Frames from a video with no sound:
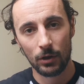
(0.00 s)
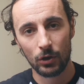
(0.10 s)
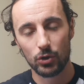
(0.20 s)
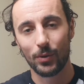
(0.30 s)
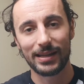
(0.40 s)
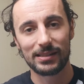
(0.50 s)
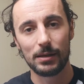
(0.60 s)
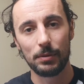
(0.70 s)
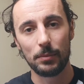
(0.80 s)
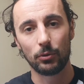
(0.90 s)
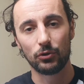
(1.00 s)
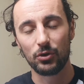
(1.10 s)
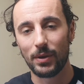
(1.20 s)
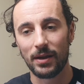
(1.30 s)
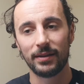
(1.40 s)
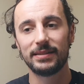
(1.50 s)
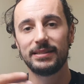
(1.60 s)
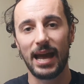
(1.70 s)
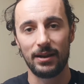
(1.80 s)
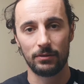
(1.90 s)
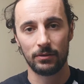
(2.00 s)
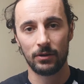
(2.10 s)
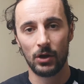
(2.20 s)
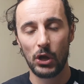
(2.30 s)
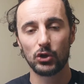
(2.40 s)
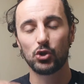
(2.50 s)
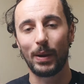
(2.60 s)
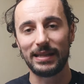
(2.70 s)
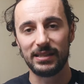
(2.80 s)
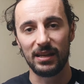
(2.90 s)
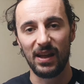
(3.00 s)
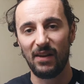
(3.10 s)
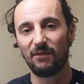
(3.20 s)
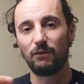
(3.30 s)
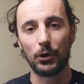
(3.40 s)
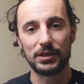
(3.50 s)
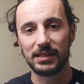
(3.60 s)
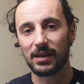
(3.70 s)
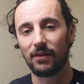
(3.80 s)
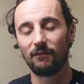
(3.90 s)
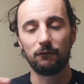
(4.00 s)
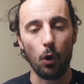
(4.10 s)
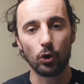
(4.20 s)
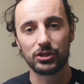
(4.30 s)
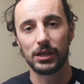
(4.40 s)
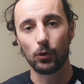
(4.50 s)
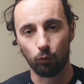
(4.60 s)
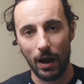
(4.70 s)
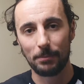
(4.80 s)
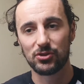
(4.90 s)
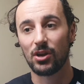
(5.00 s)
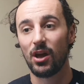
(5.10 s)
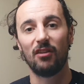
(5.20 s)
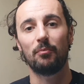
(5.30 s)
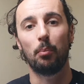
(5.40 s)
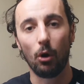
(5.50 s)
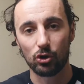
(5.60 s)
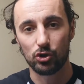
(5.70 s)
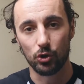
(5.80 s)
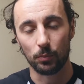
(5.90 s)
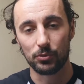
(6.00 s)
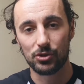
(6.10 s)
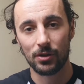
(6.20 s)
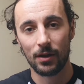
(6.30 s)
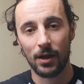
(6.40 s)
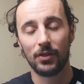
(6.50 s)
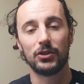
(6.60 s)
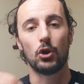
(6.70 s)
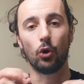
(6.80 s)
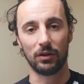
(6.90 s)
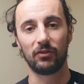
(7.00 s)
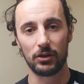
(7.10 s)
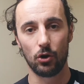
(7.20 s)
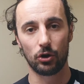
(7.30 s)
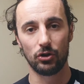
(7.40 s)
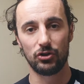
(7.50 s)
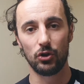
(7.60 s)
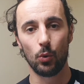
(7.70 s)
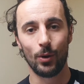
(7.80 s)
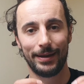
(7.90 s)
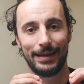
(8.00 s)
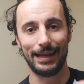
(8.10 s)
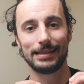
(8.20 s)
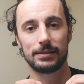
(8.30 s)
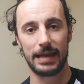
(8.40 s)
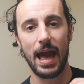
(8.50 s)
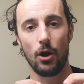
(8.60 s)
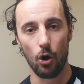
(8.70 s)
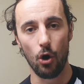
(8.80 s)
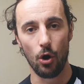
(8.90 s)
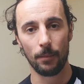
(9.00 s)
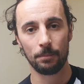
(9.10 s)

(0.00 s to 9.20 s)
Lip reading: do I see people doing 10, 20, 30, 40 reps of box jumps? The only thing you're going to do is get hurt.